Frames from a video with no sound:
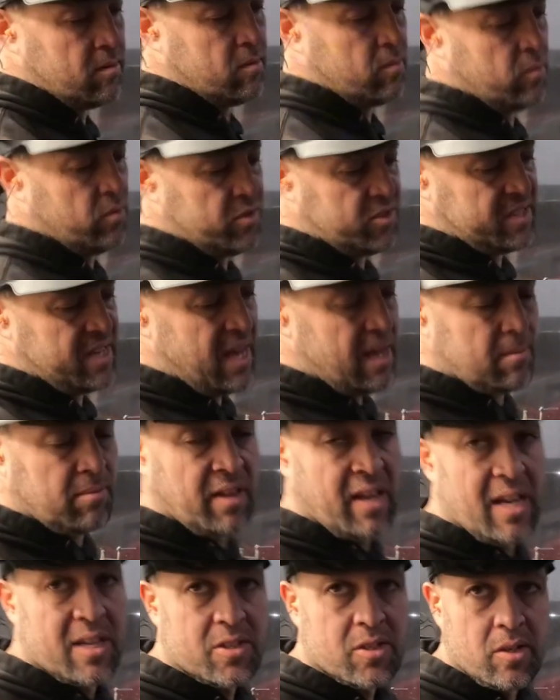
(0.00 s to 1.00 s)
We'll
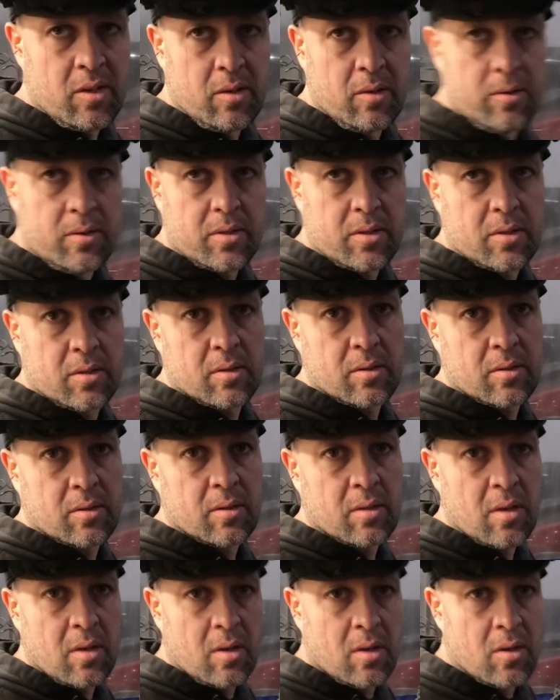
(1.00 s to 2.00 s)
sandblast those.
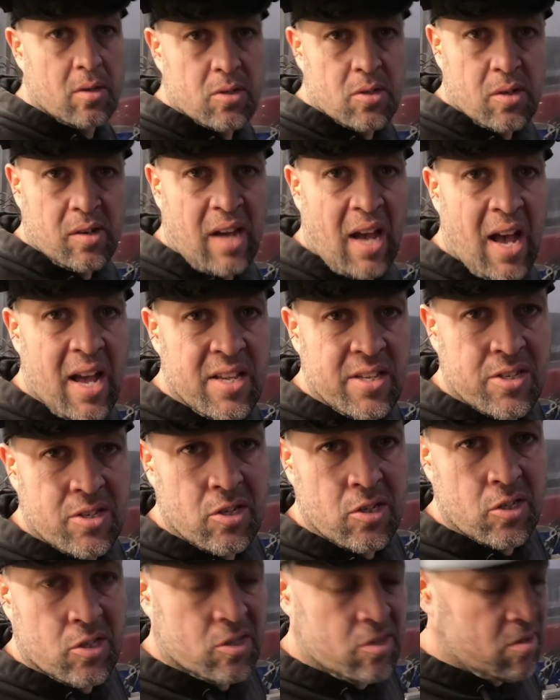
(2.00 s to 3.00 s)
So guys,
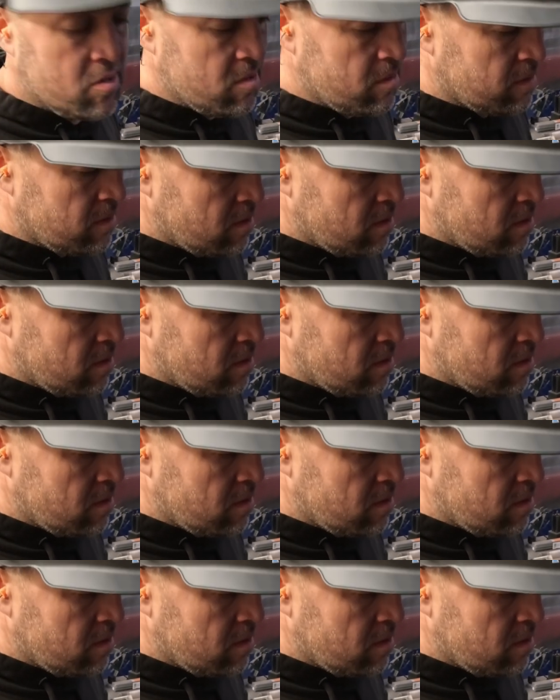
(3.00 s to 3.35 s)
just so you know at